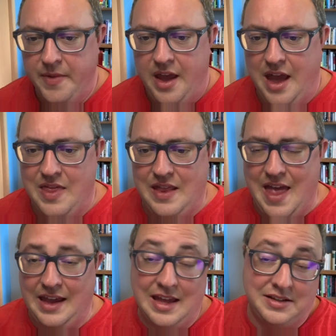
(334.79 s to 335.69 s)
And then
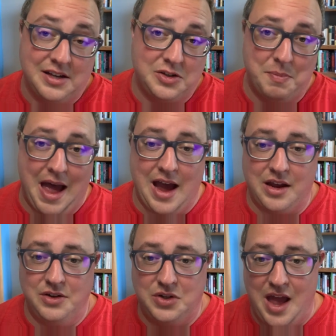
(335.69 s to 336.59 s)
that gets us
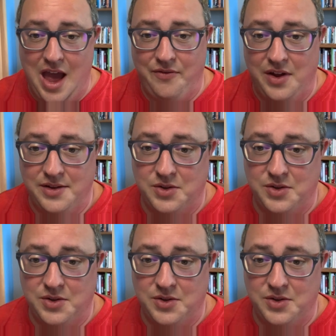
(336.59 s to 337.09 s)
back to Advent.